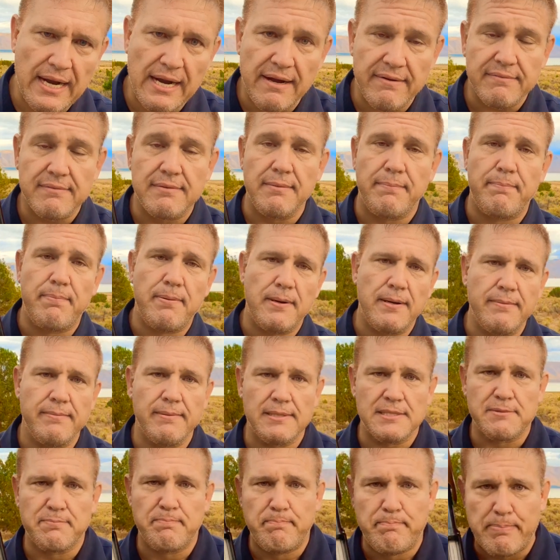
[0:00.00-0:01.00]
have to pretty
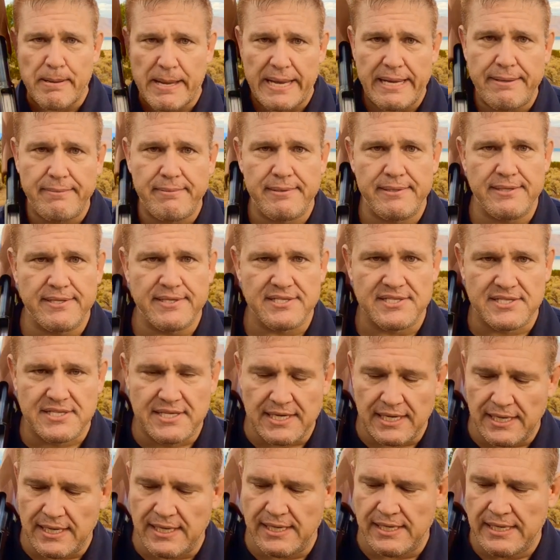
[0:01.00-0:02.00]
much baby this
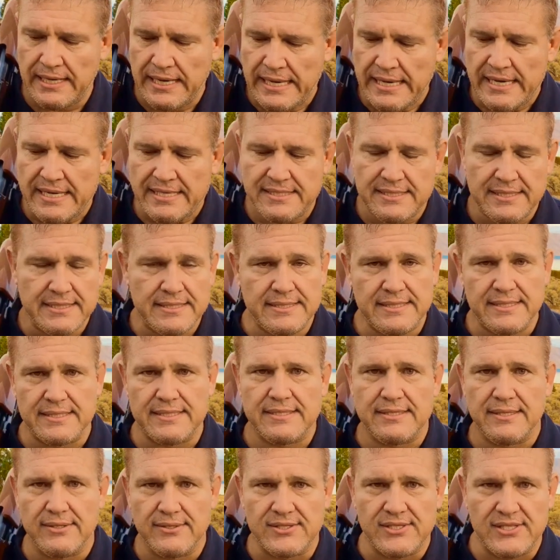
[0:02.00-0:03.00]
gun since it's
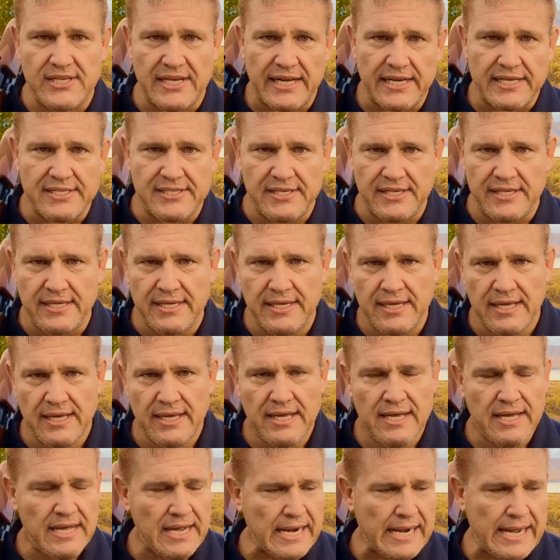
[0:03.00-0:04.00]
so sexy.
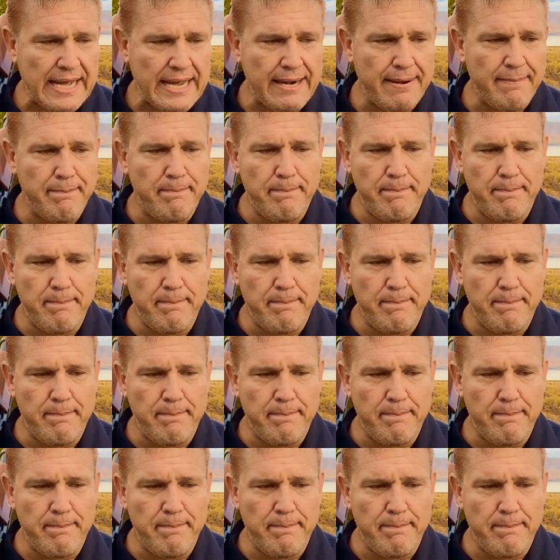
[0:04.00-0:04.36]
Gotta